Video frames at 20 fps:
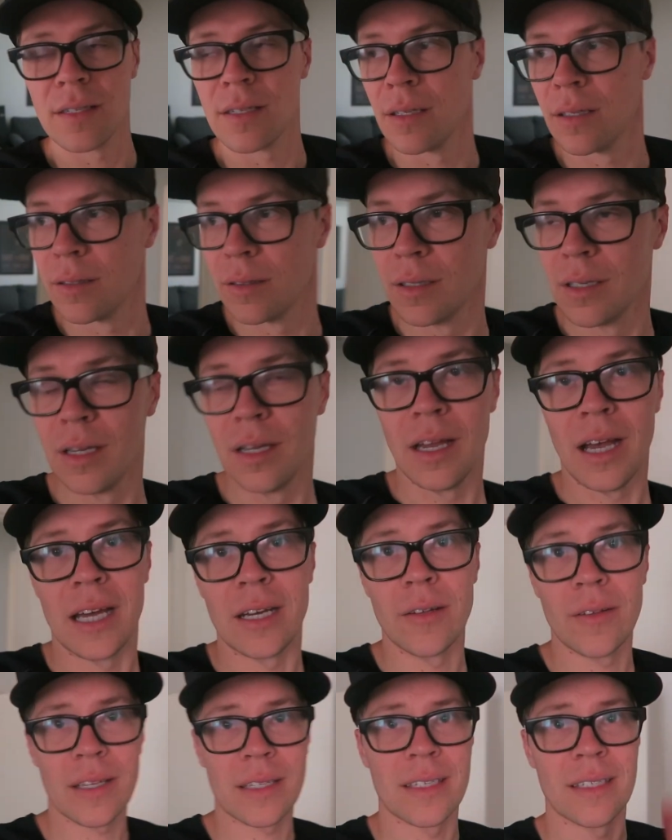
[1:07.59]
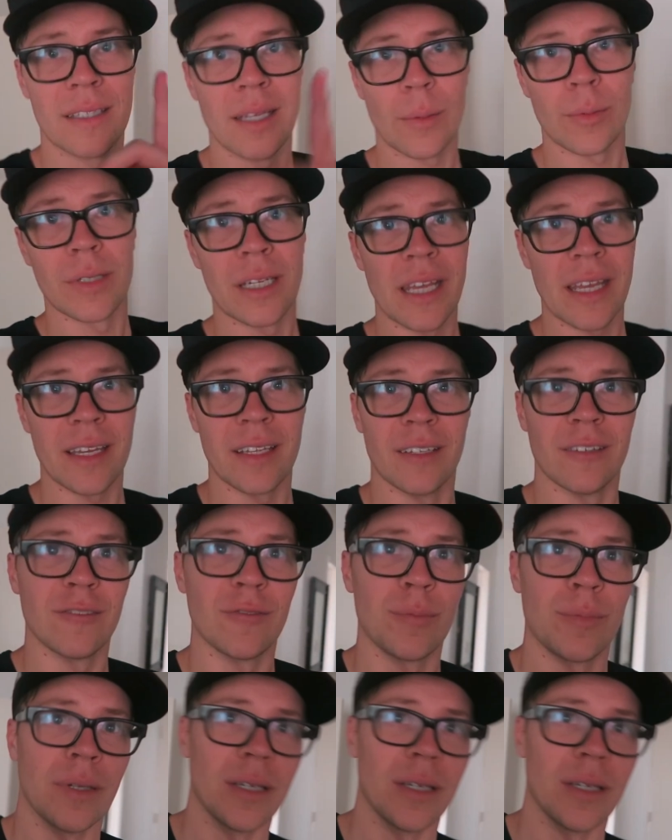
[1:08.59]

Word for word: So I know that's a double negative,